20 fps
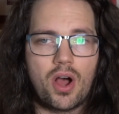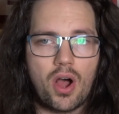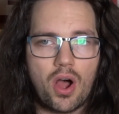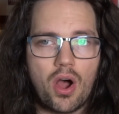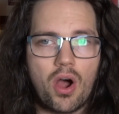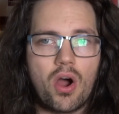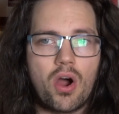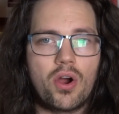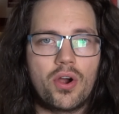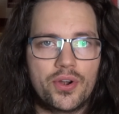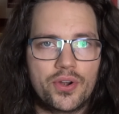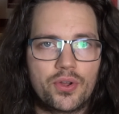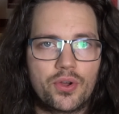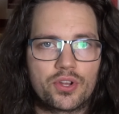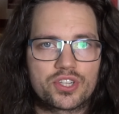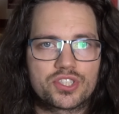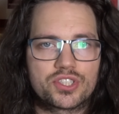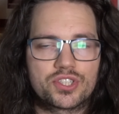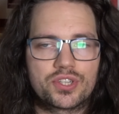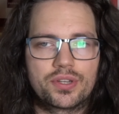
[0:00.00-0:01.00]
are
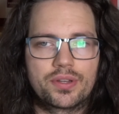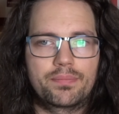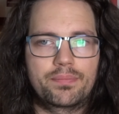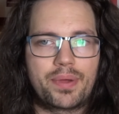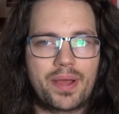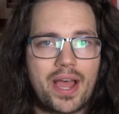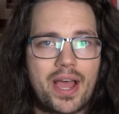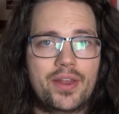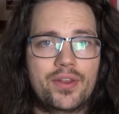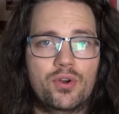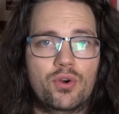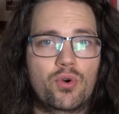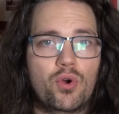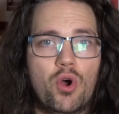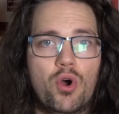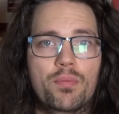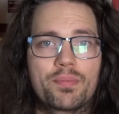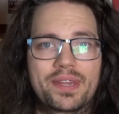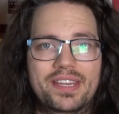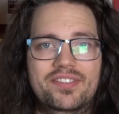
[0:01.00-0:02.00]
not pan or
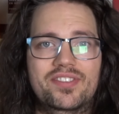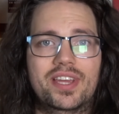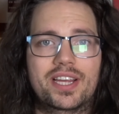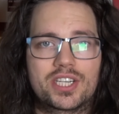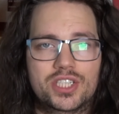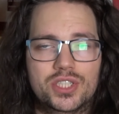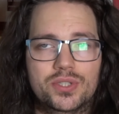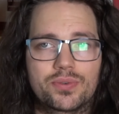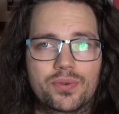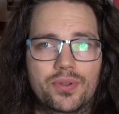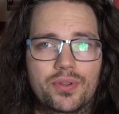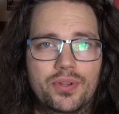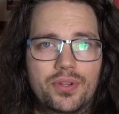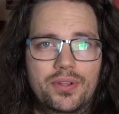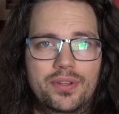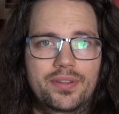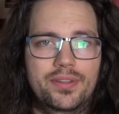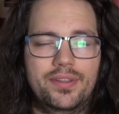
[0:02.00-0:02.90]
omnisexual.